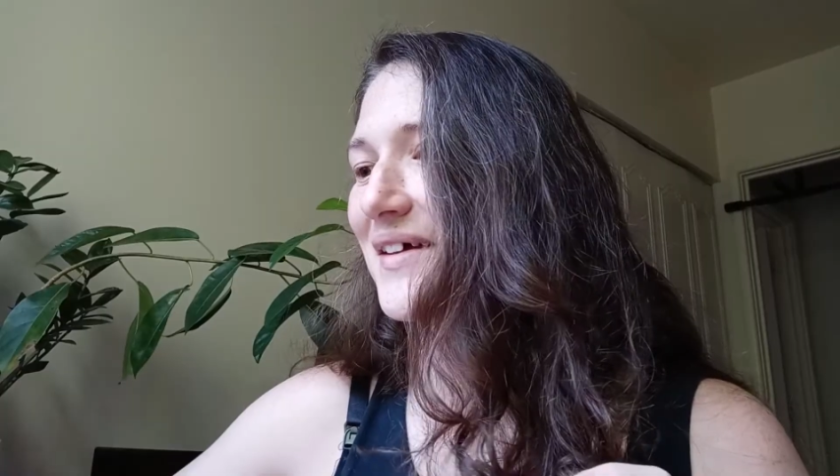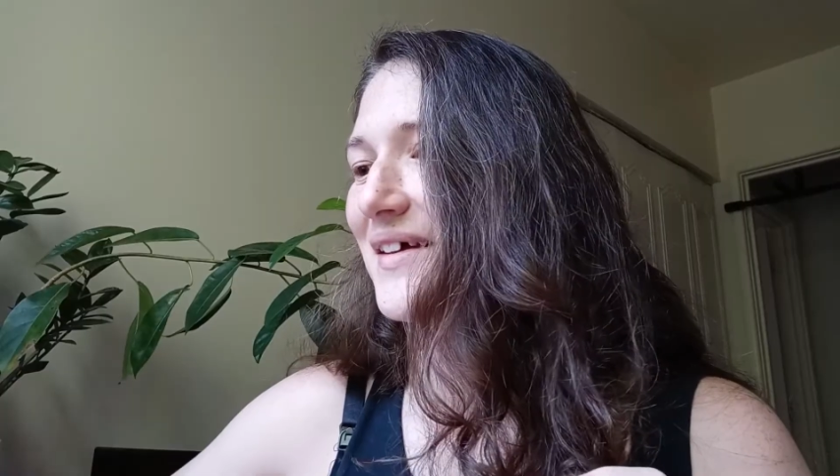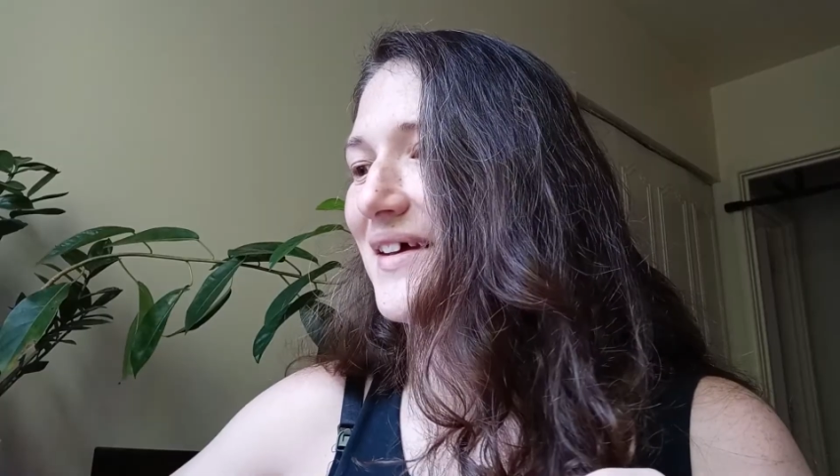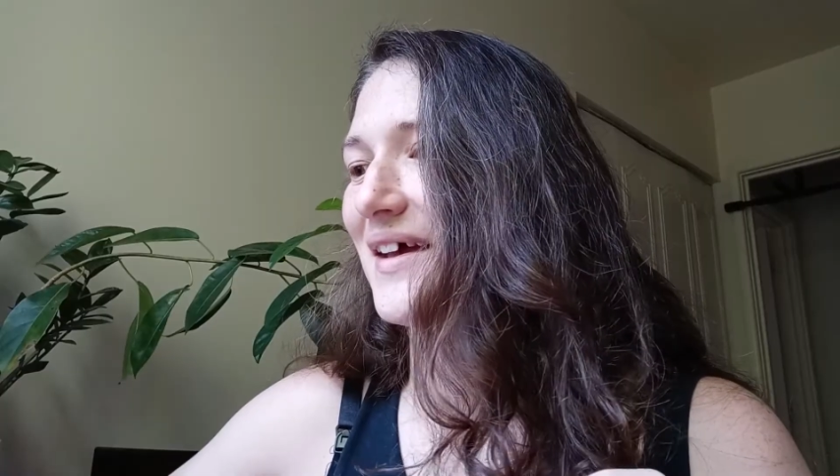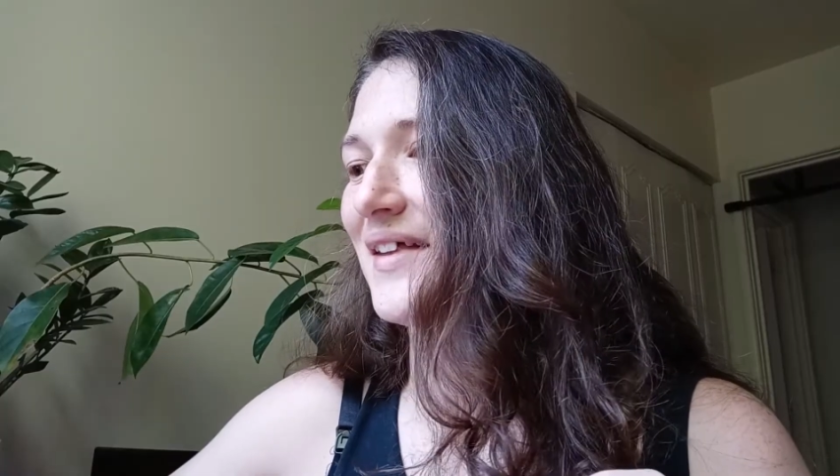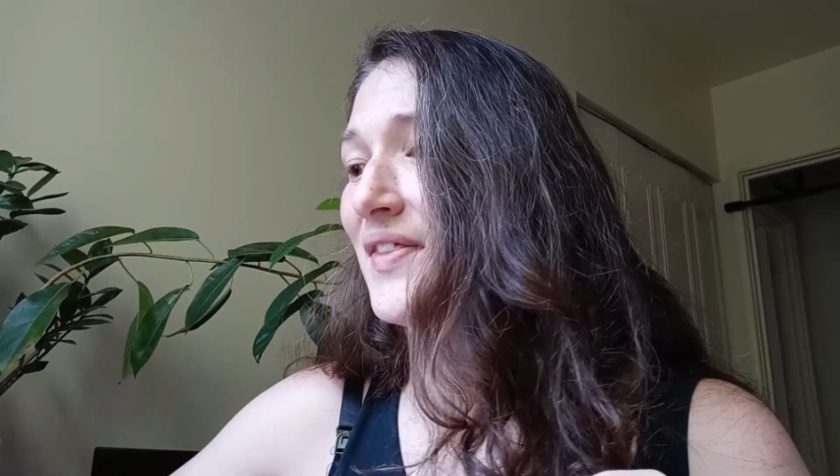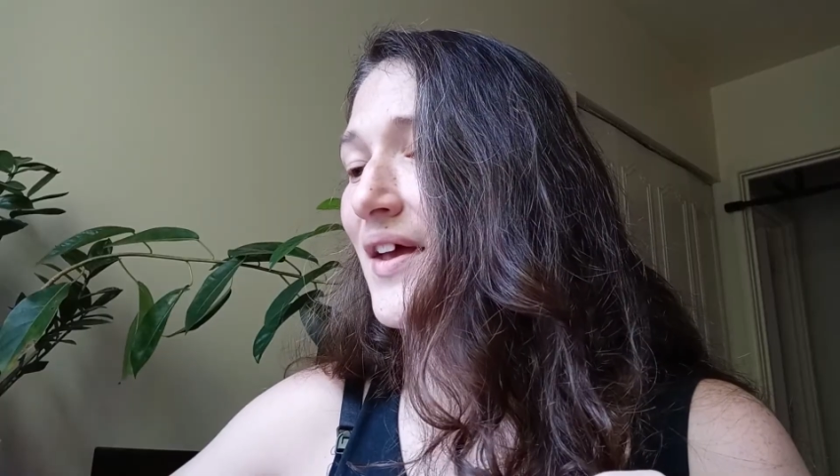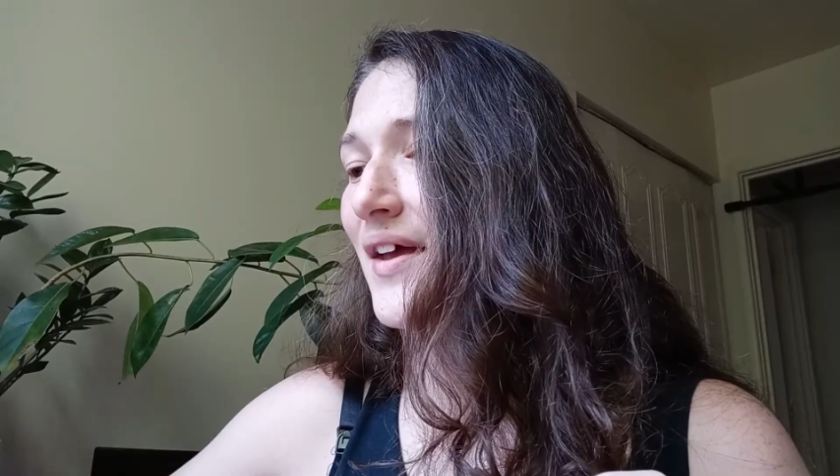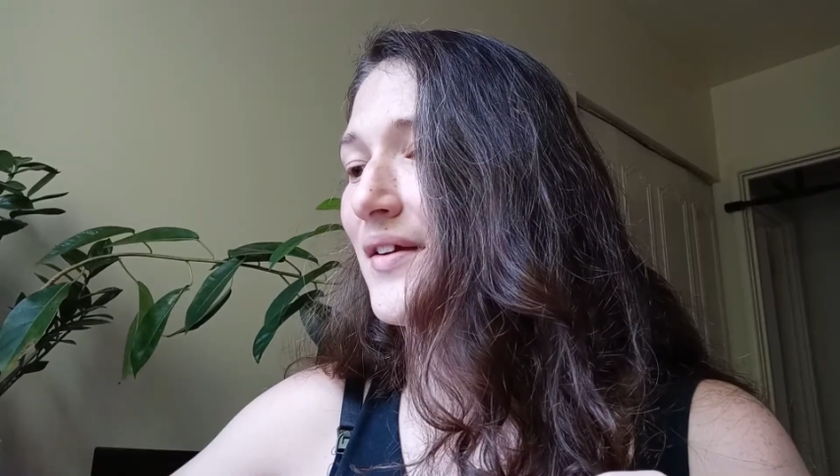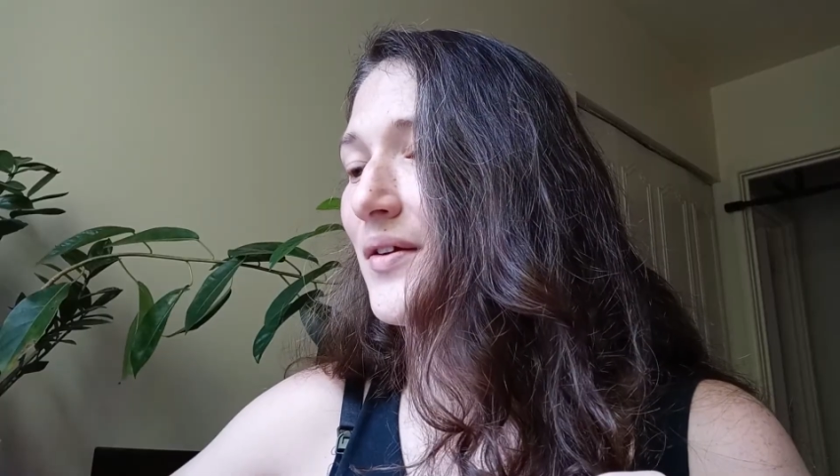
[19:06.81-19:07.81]
And
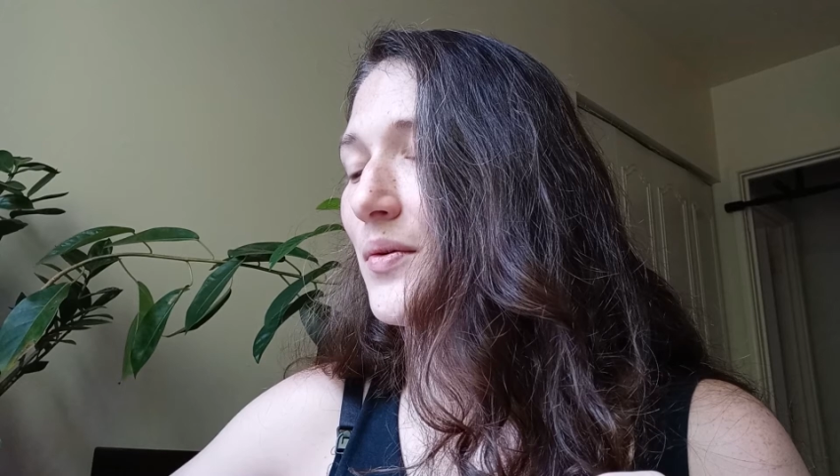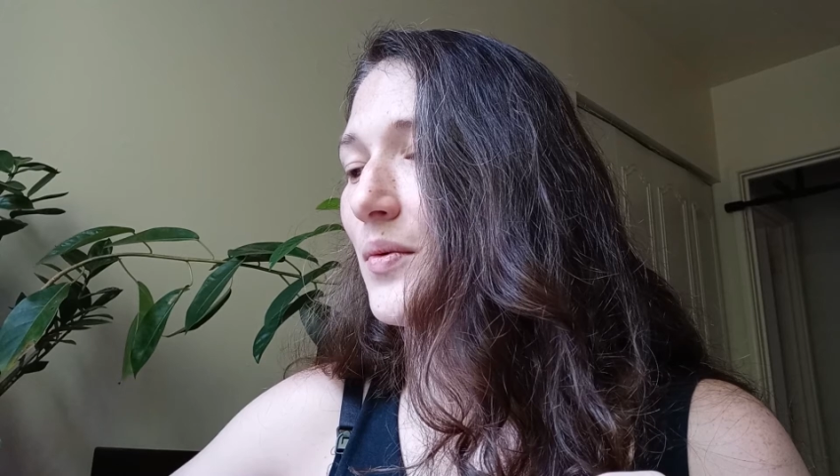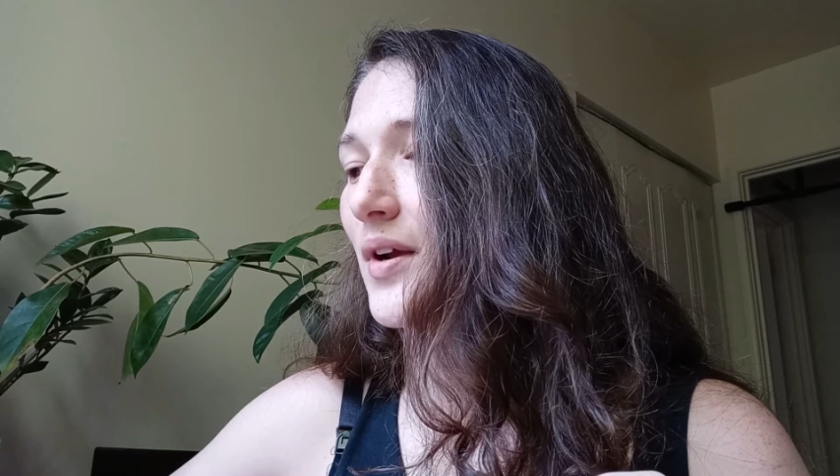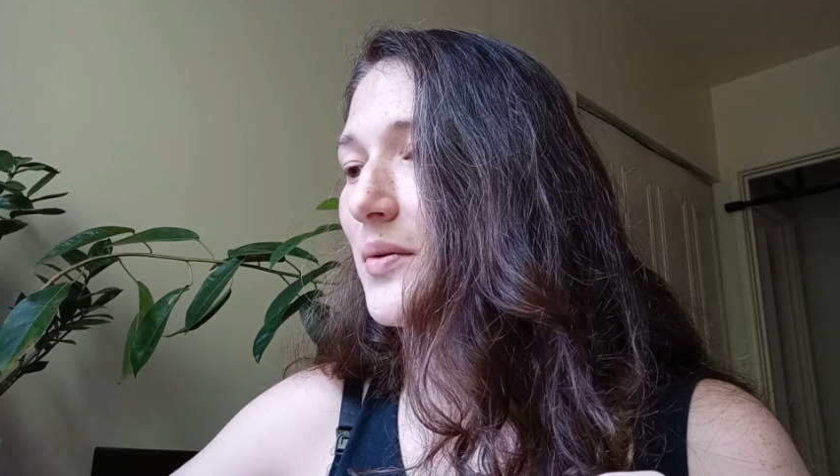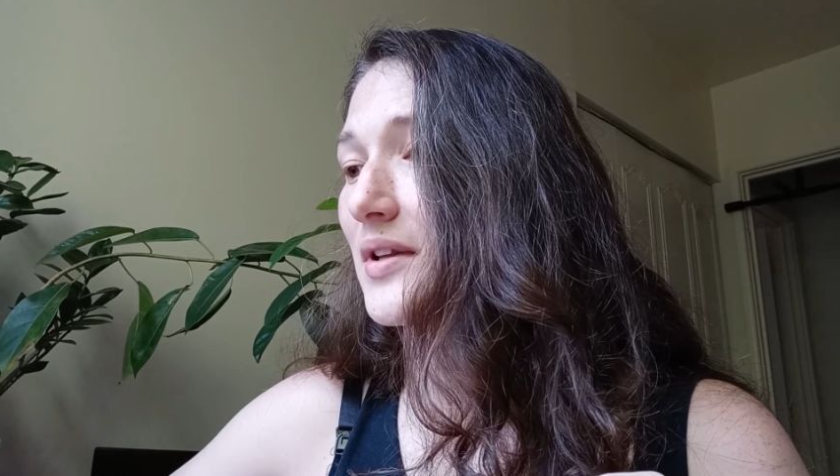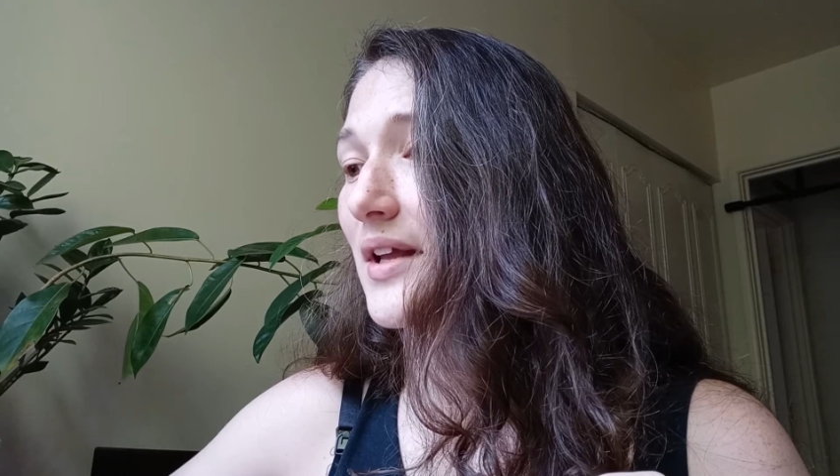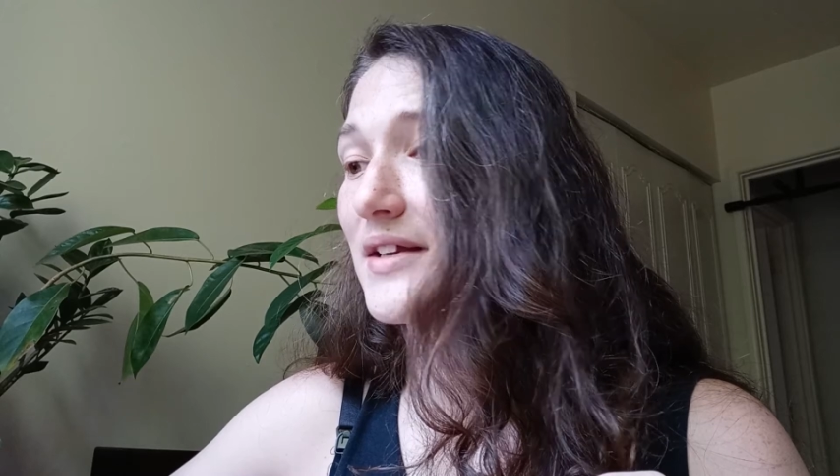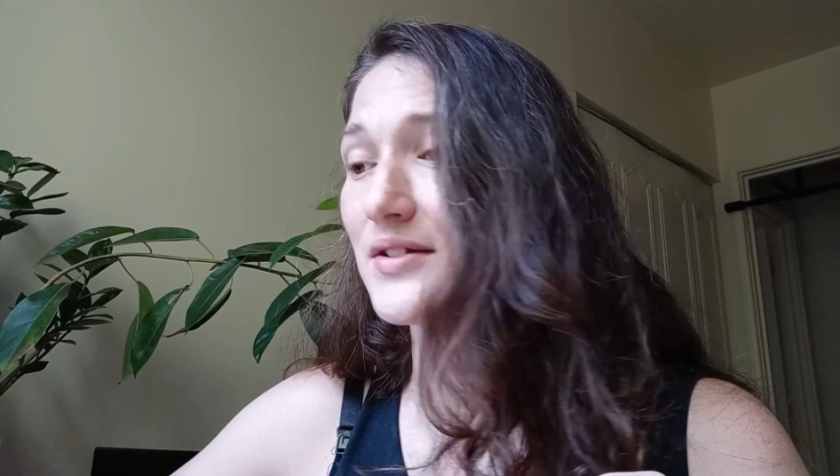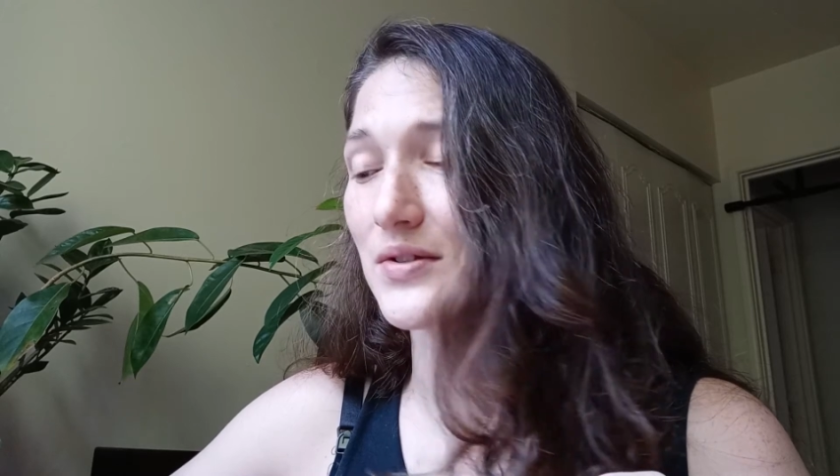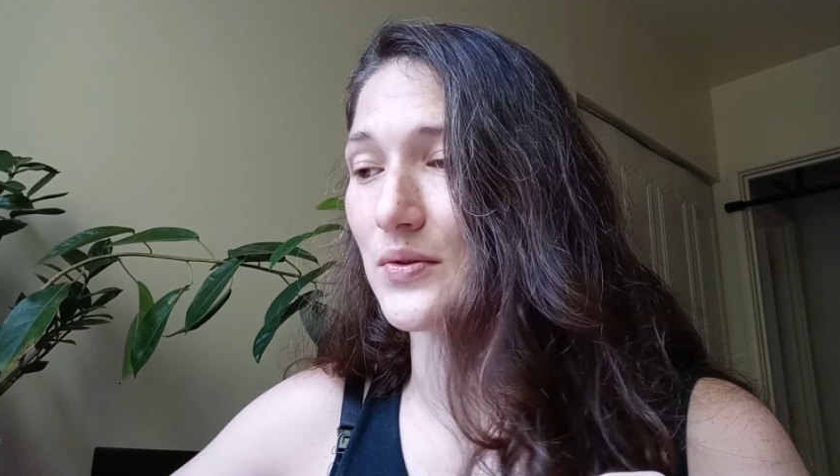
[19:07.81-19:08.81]
then what I would like to do